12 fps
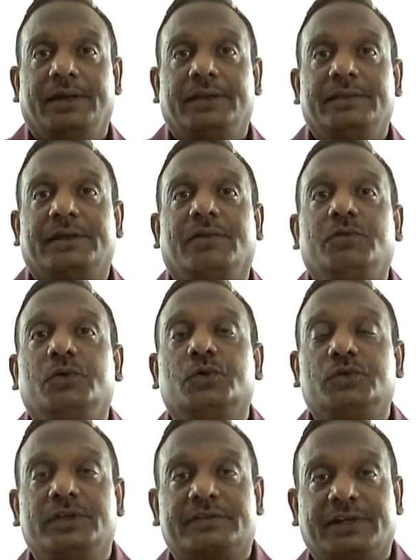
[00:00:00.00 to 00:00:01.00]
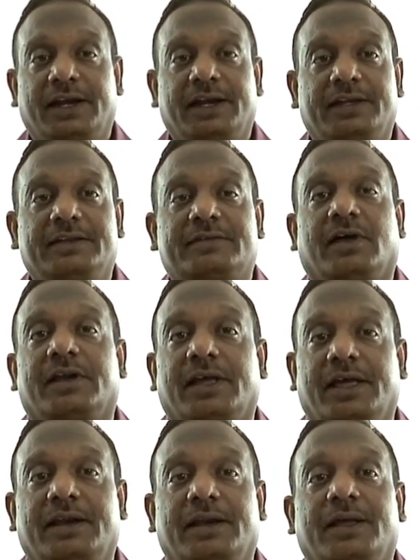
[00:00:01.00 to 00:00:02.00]
the reviews inside his or
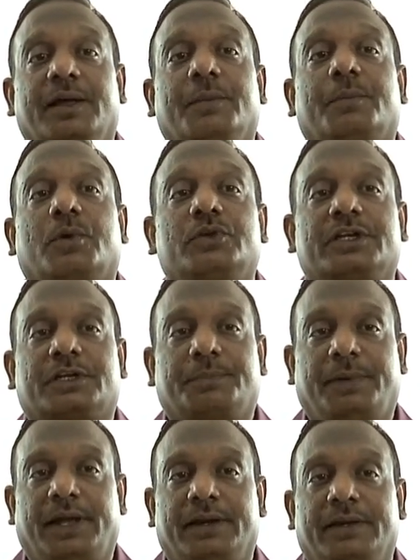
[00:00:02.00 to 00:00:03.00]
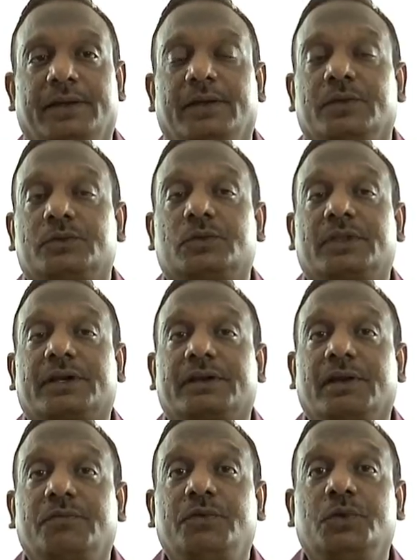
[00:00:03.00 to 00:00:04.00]
her project plan. So the
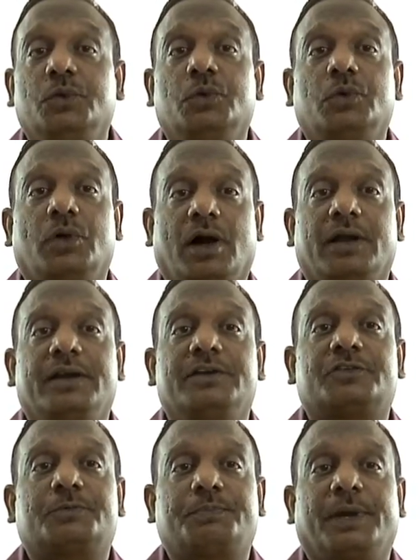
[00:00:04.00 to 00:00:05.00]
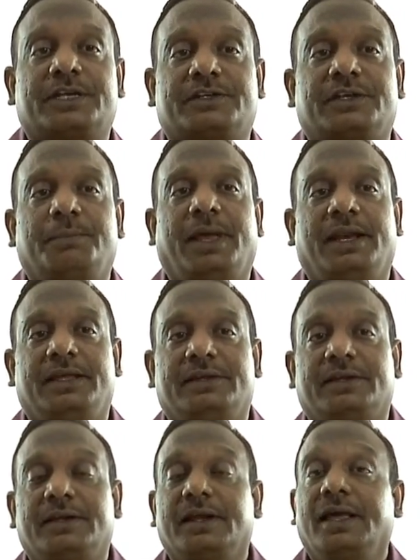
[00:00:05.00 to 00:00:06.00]
review or inspection
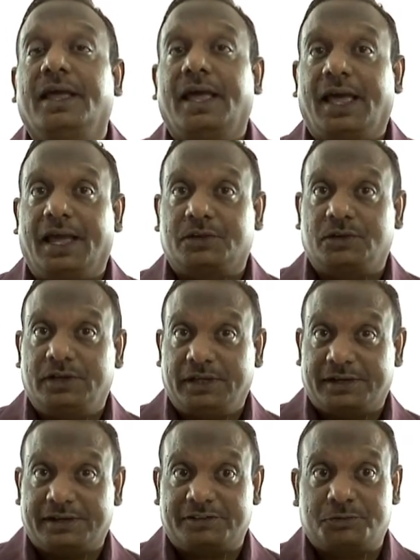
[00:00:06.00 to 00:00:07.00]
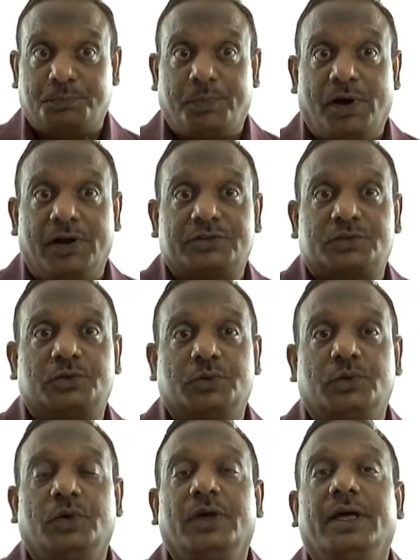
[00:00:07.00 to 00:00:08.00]
manager actually responds
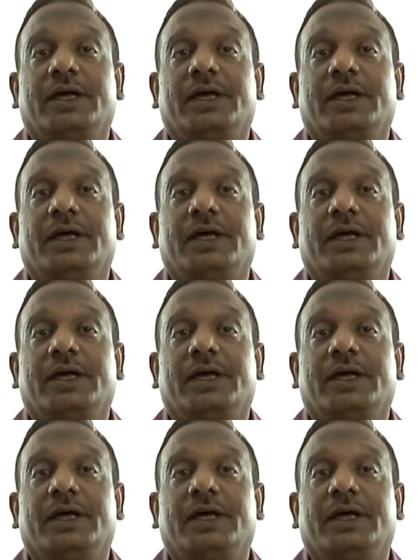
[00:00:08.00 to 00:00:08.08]
to